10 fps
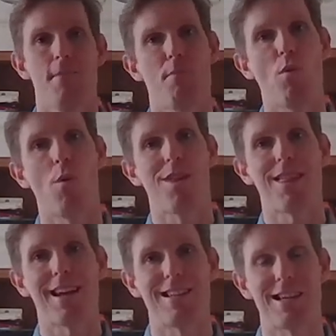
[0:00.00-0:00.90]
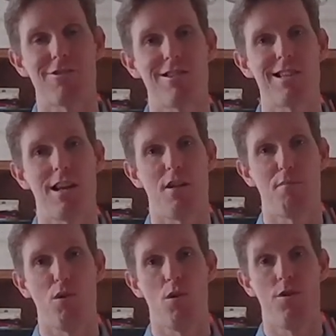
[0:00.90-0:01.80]
But what we think is increasingly
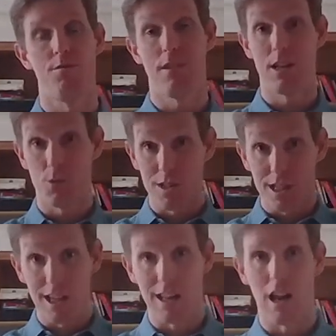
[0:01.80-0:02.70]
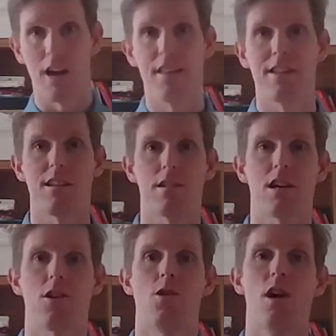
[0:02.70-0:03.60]
important as we see the light at the end of the
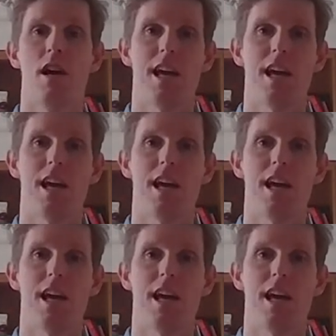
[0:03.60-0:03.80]
tunnel